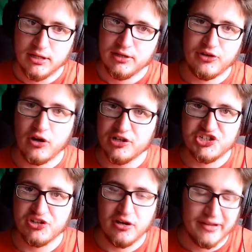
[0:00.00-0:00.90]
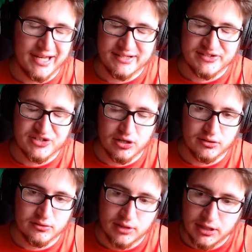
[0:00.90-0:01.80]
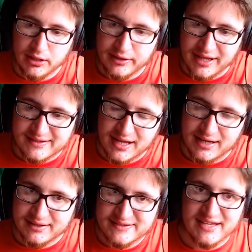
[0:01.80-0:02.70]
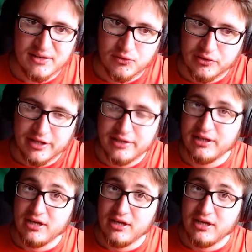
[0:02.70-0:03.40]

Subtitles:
tarnished all that. So that's kind of the state we're in.